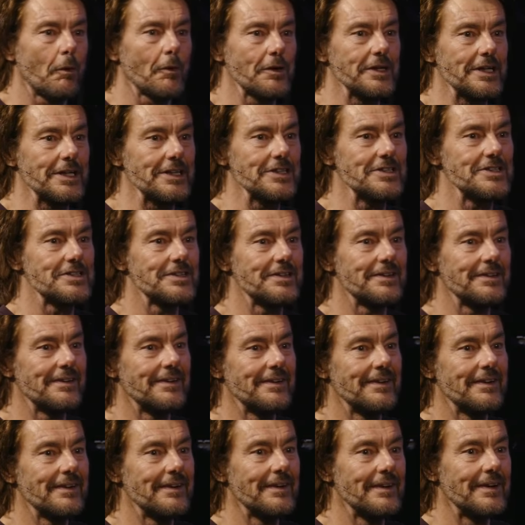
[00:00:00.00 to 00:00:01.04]
the
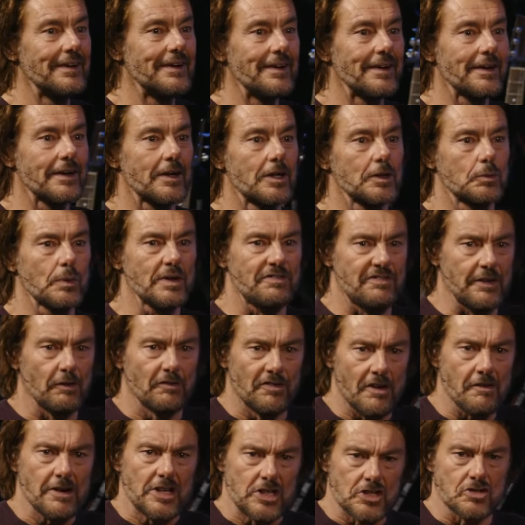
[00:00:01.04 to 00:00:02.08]
bondage. Because yeah.
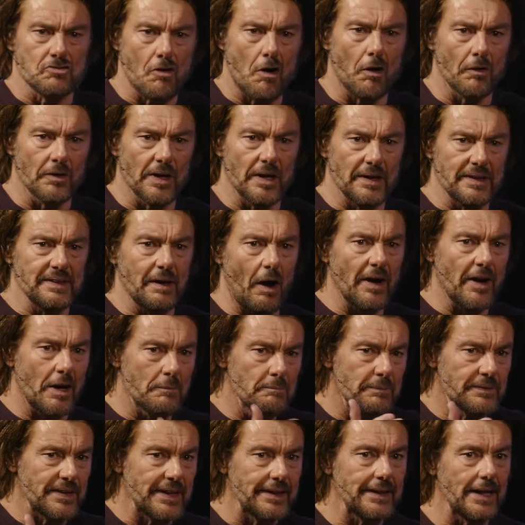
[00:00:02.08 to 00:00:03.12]
we feel very strong that
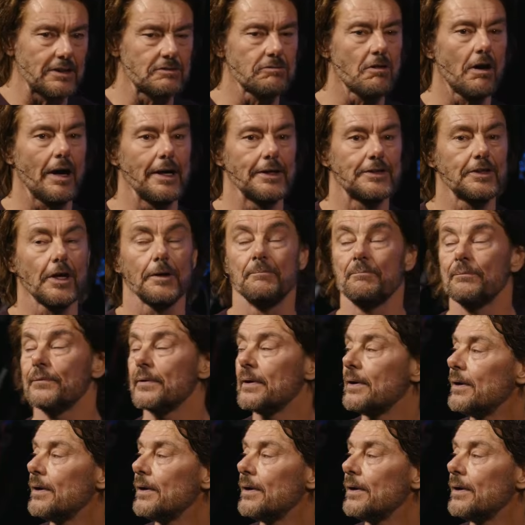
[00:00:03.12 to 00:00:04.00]
I don't think that's right. So